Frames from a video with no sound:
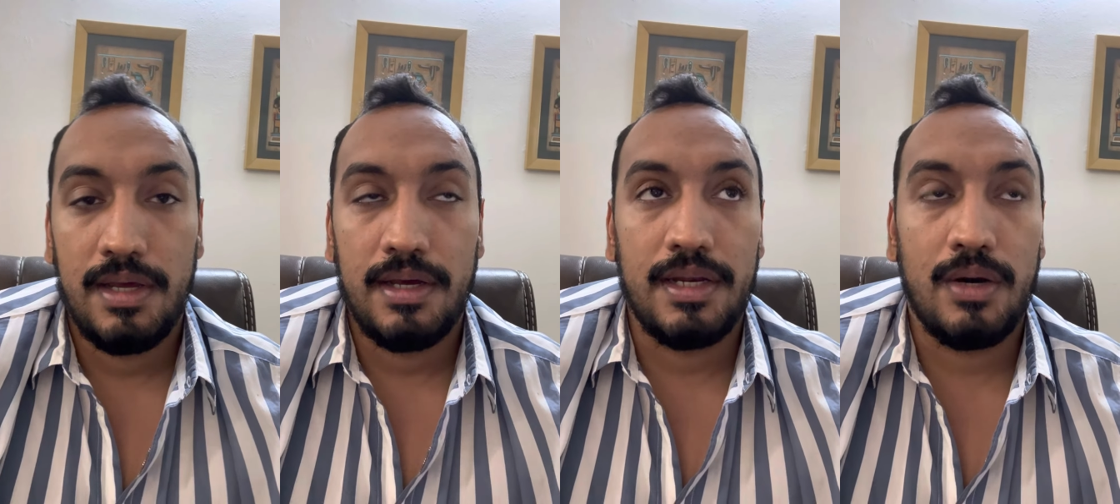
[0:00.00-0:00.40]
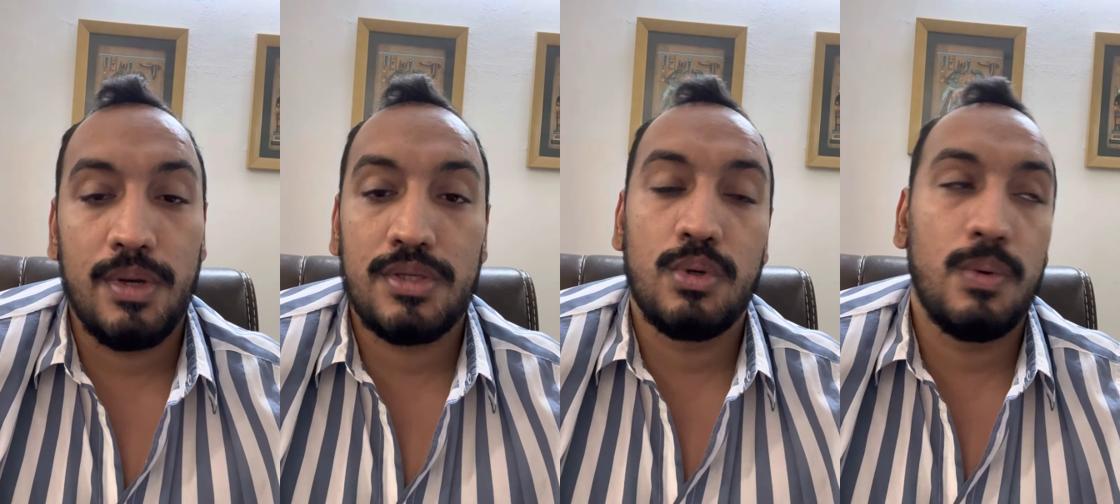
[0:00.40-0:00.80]
Now
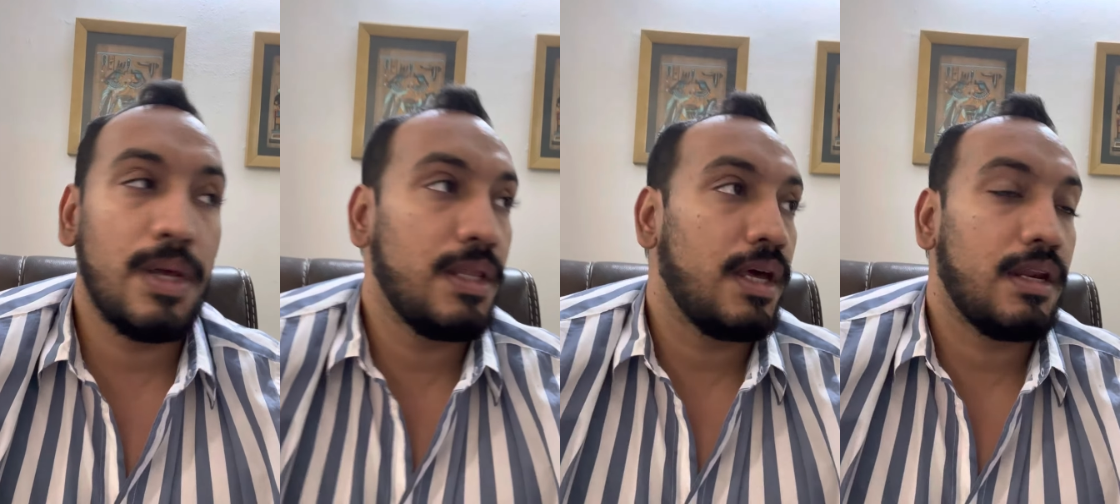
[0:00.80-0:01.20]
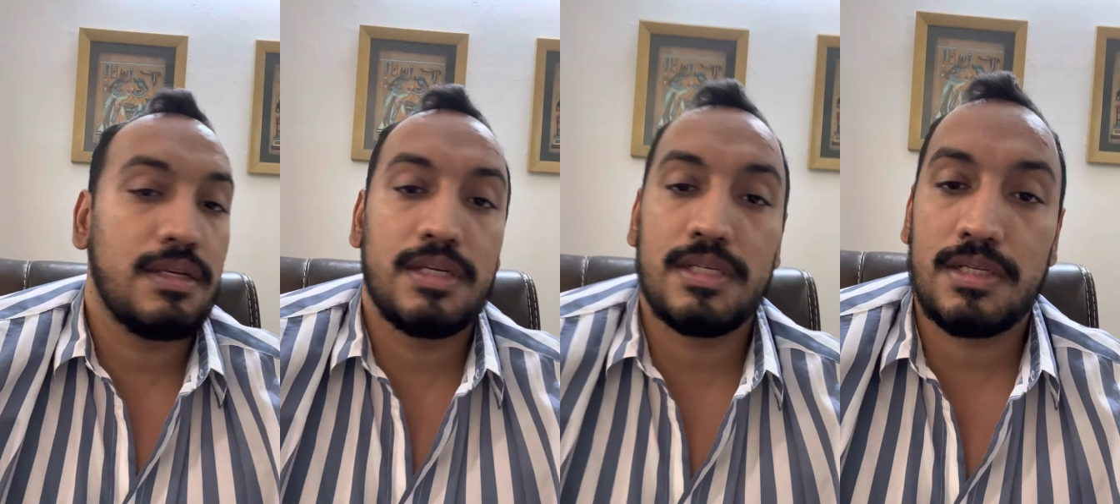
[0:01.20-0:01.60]
he's nowhere there.
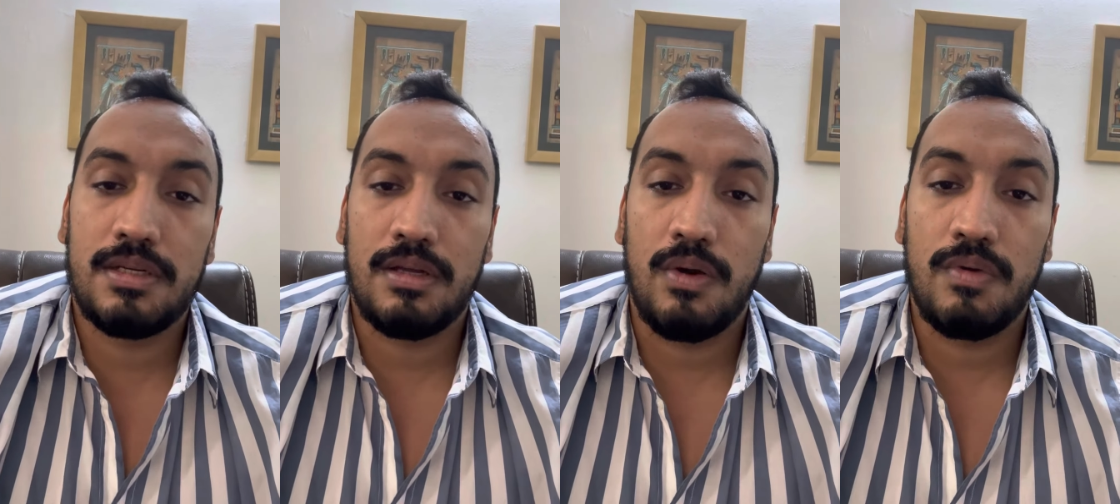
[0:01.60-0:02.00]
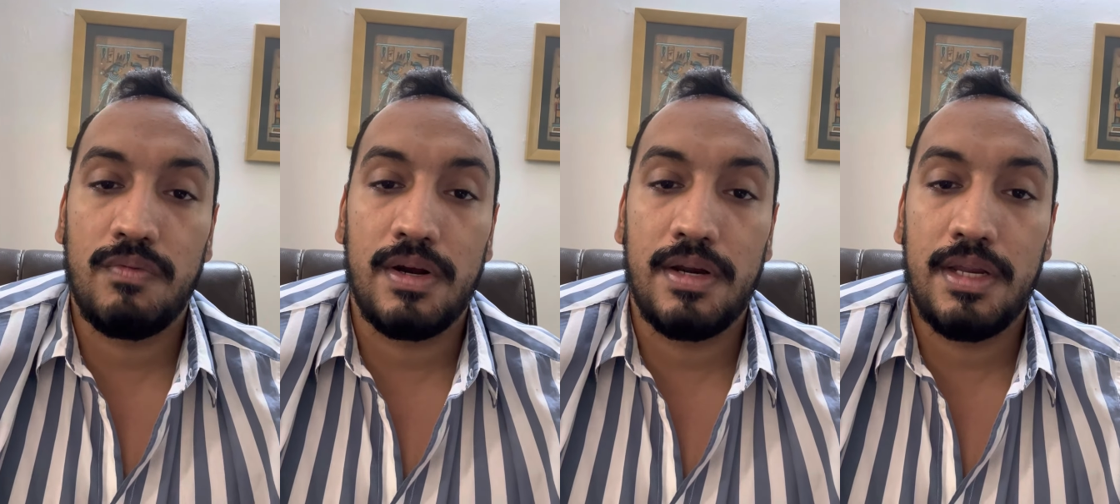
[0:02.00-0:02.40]
He's just out of
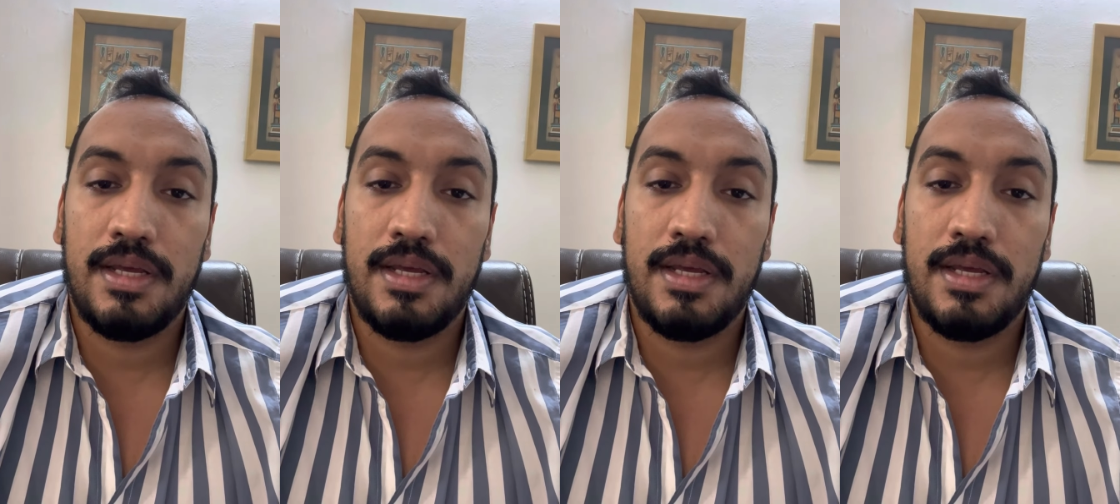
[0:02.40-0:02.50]
country.